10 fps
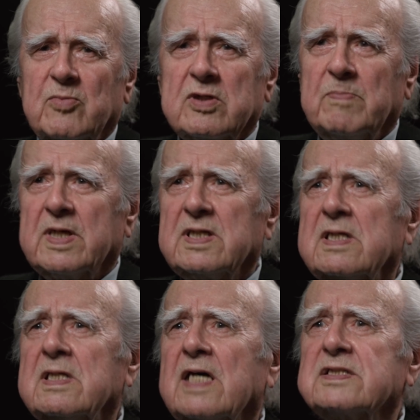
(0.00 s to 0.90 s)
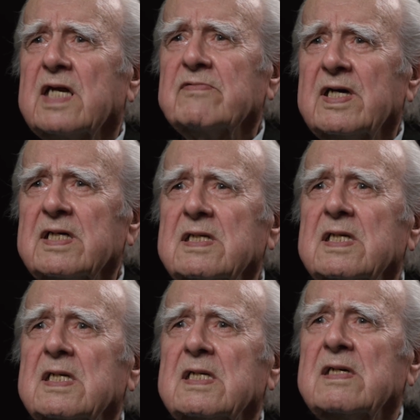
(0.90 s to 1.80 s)
islands in
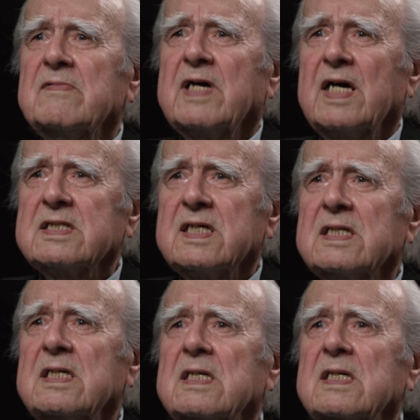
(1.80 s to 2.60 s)
Hanka, but I didn't